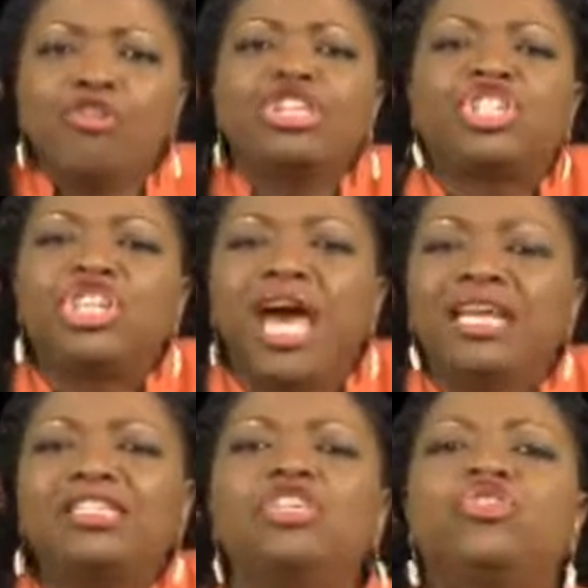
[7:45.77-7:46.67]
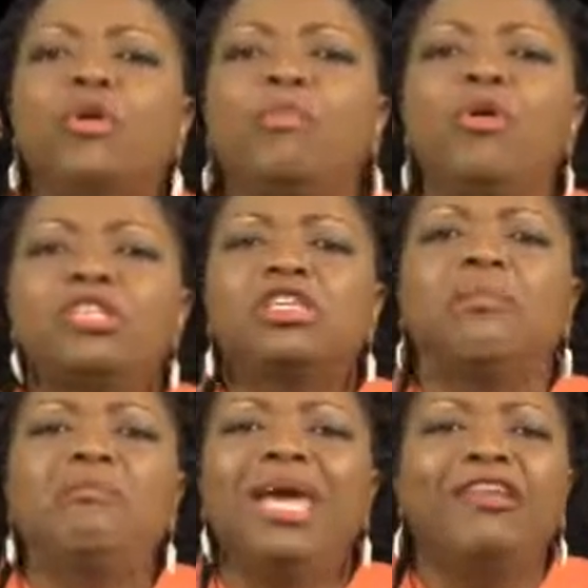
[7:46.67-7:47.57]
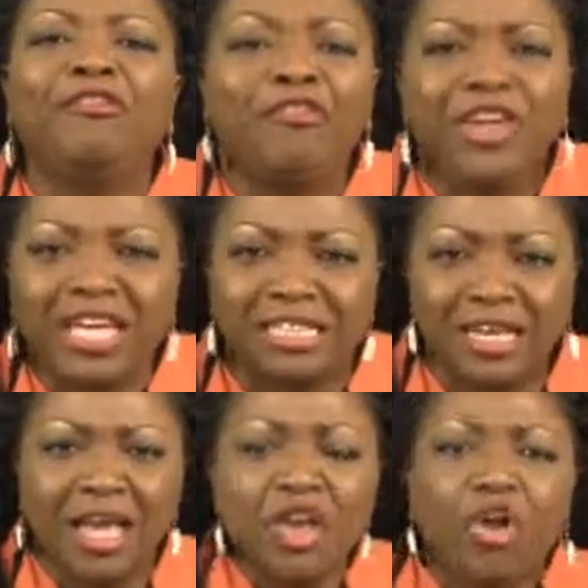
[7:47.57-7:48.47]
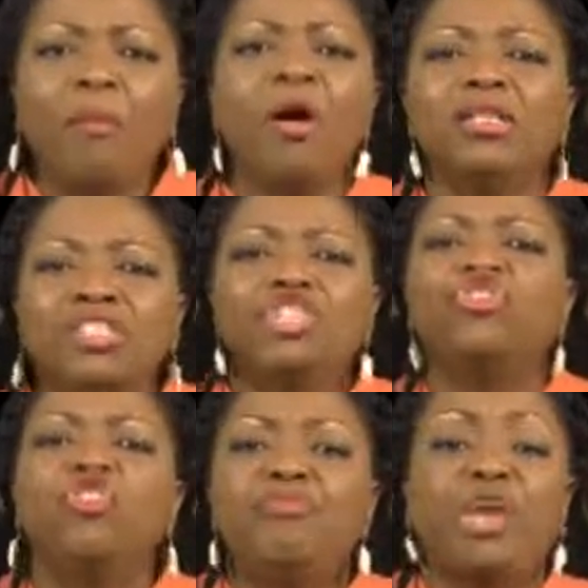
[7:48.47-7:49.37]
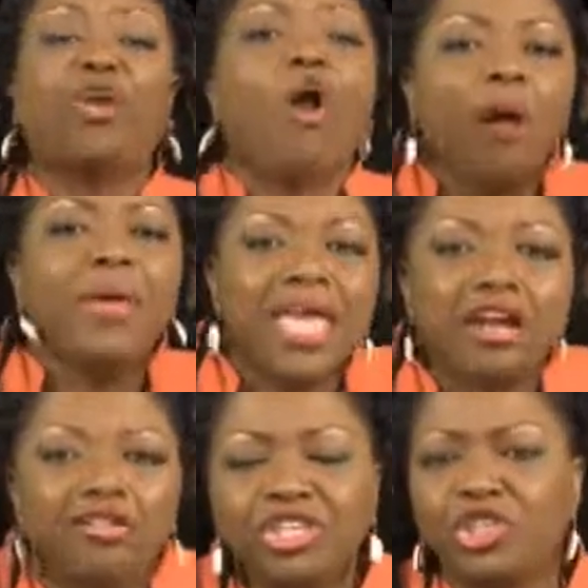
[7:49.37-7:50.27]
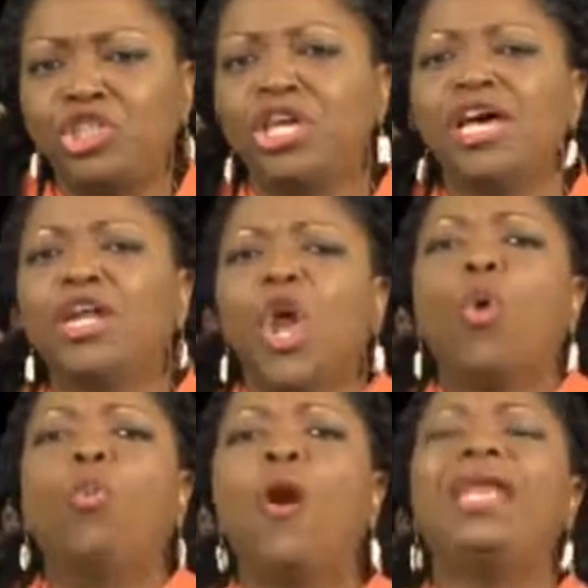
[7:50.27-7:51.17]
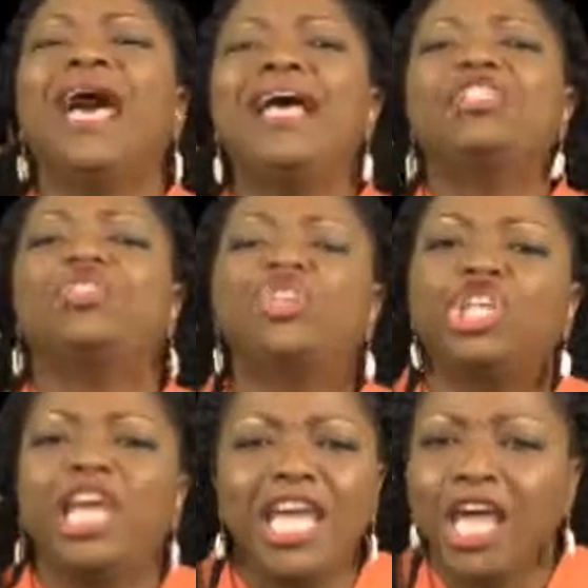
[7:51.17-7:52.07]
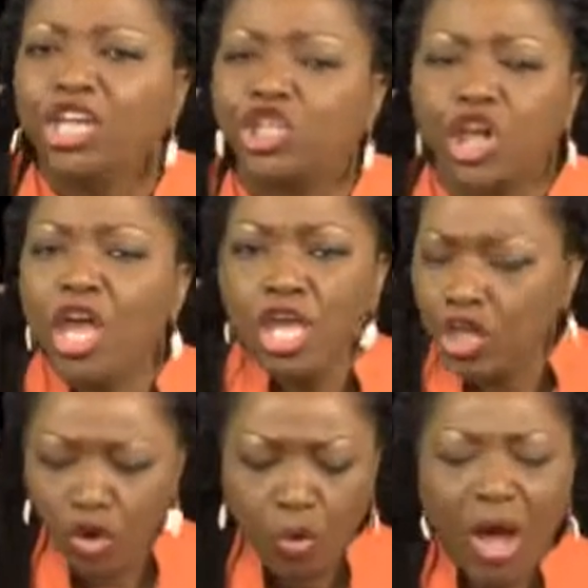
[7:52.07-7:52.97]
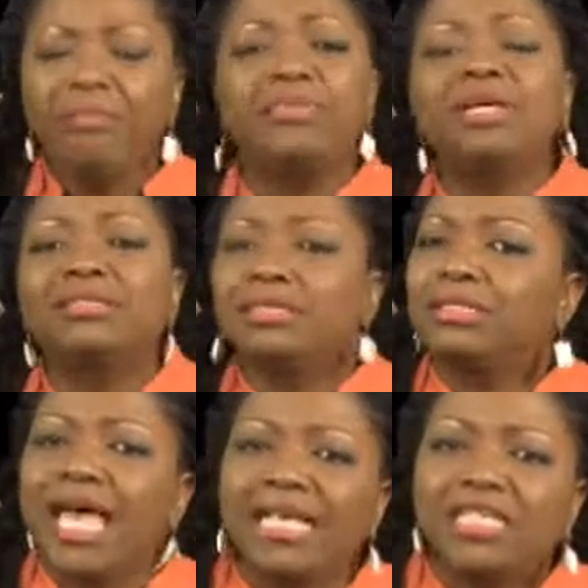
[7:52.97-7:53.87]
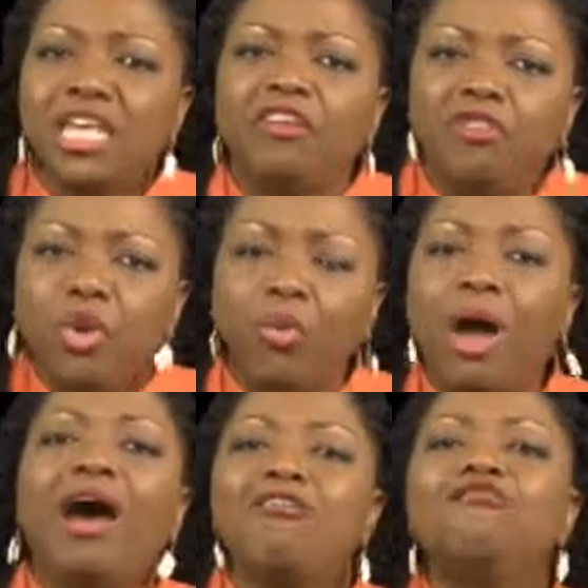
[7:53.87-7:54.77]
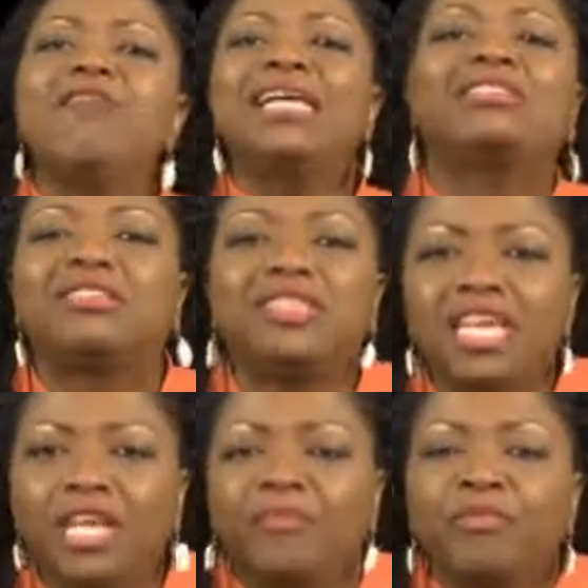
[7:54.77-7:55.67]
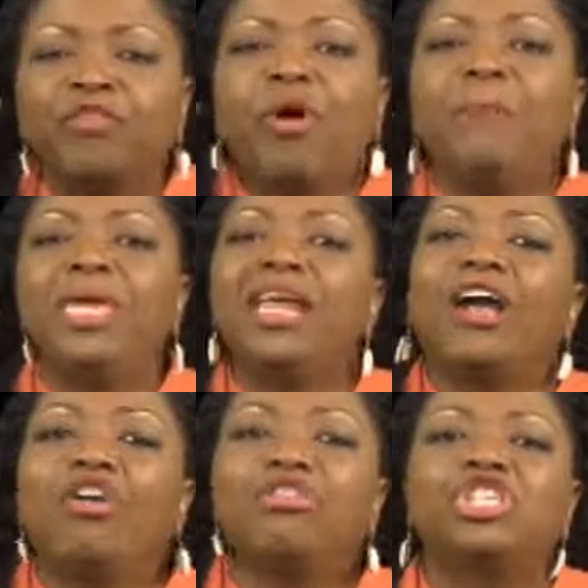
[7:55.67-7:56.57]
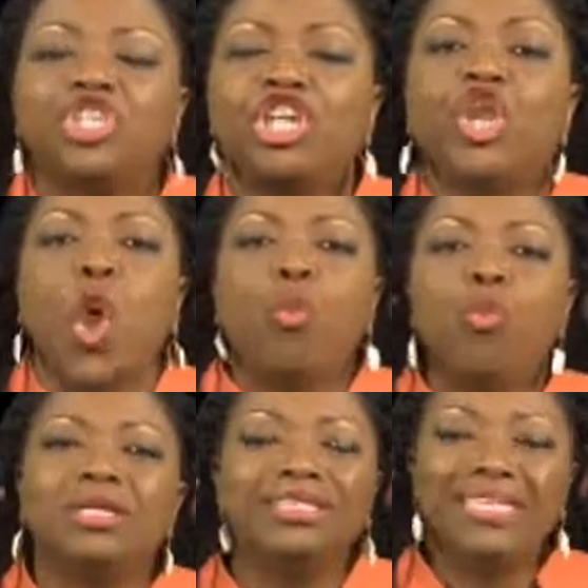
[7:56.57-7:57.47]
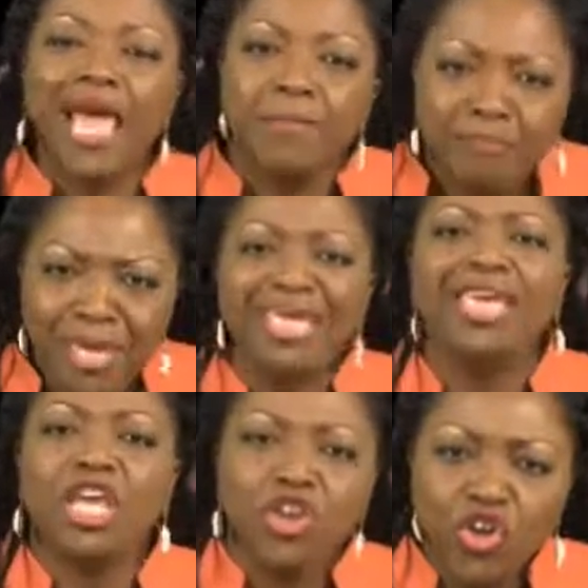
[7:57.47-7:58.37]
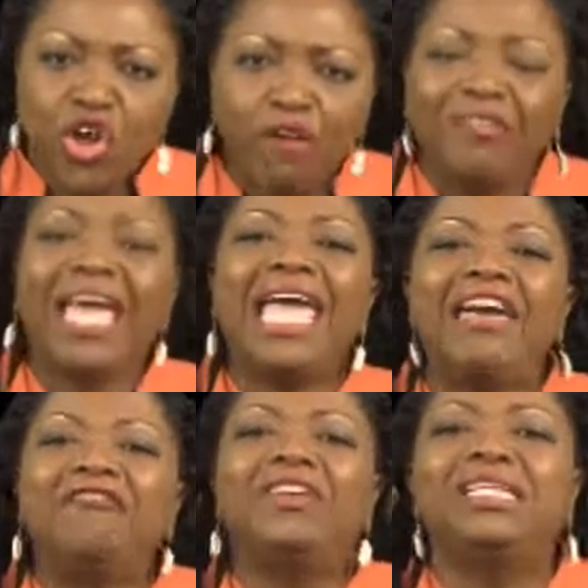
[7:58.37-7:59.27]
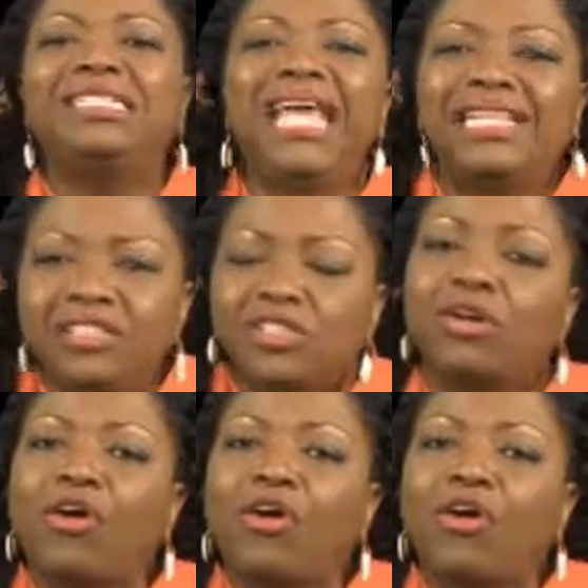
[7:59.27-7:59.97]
Christianity is supposed to benefit? Come on, since you've become a Christian, what has changed? You know, one person says, if you were arrested for being a Christian, would there be enough evidence to